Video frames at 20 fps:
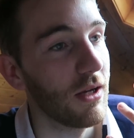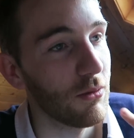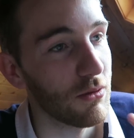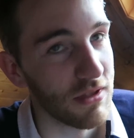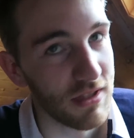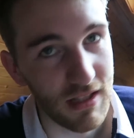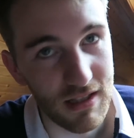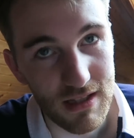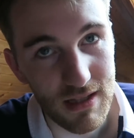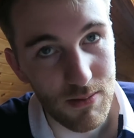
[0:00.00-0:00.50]
we'll
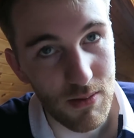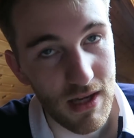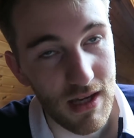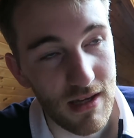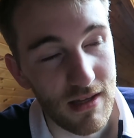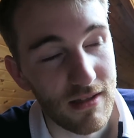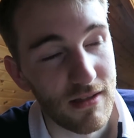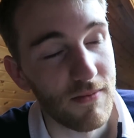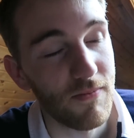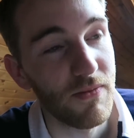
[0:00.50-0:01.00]
stick to a
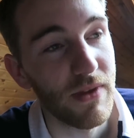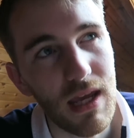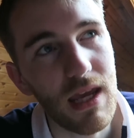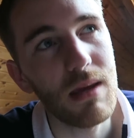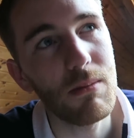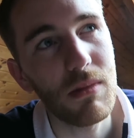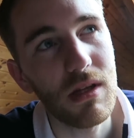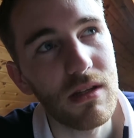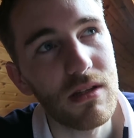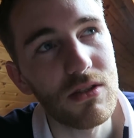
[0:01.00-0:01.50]
pace.
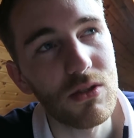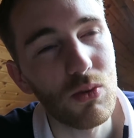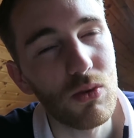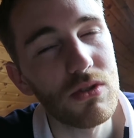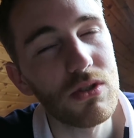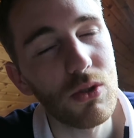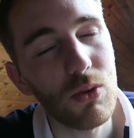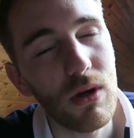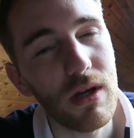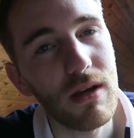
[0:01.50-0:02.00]
8 minutes
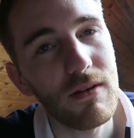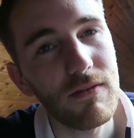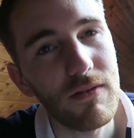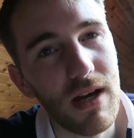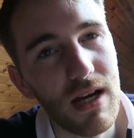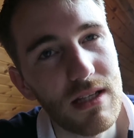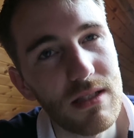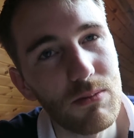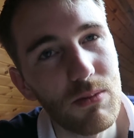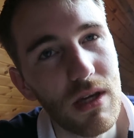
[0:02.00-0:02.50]
was quite a
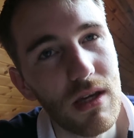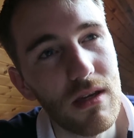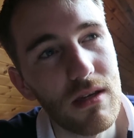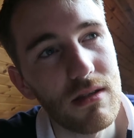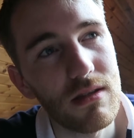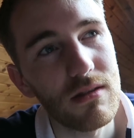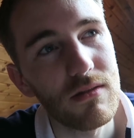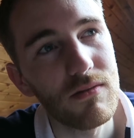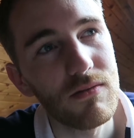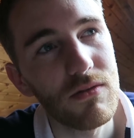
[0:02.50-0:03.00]
fast
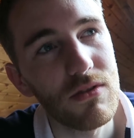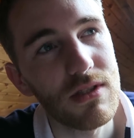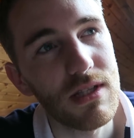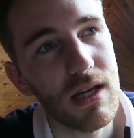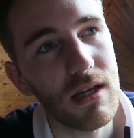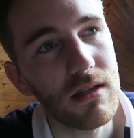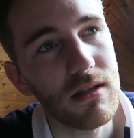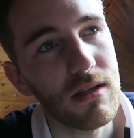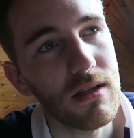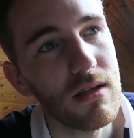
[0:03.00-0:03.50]
pace for
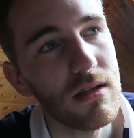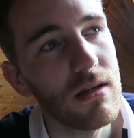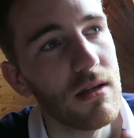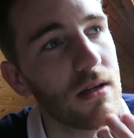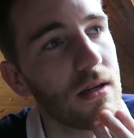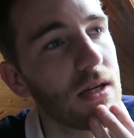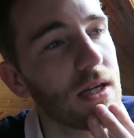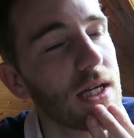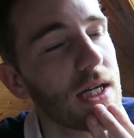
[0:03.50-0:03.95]
10k.